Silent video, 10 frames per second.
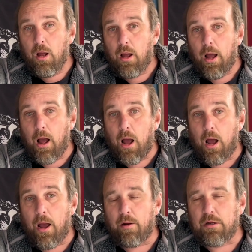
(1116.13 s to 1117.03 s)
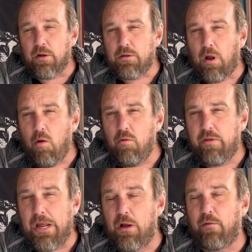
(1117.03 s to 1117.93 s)
Because uh, I don't
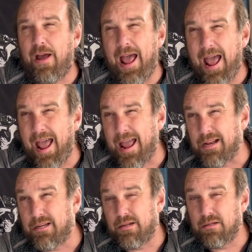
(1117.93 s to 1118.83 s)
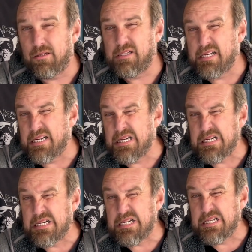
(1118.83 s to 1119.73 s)
think I've had
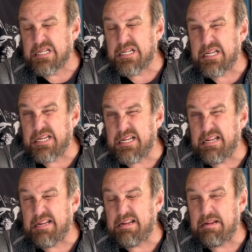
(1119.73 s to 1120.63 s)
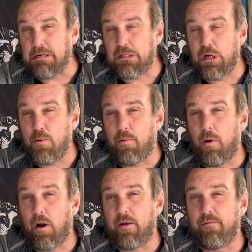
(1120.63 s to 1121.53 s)
the
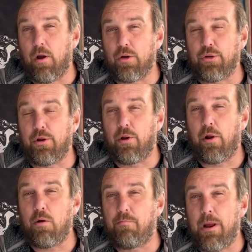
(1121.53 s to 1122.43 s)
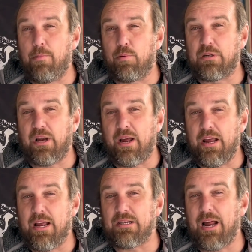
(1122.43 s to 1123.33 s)
supermarket version. I know people say
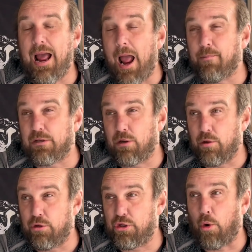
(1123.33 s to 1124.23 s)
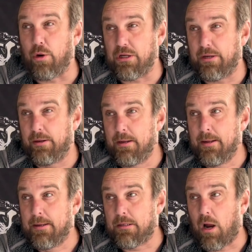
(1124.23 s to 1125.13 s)
it's absolute shite.
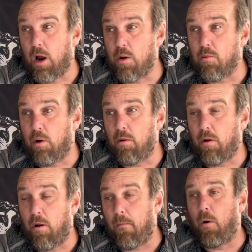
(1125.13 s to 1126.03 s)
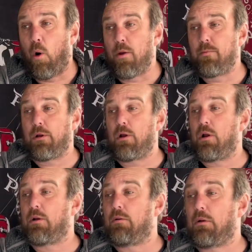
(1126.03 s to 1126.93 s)
So I'm
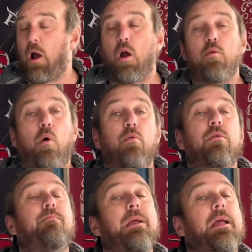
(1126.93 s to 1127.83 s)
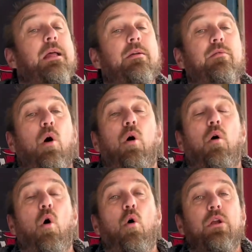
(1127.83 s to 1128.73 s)
going to go on the beer that
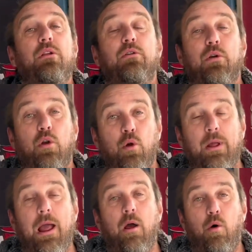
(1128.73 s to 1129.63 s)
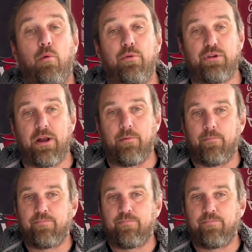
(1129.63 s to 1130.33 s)
I took a look at on the channel.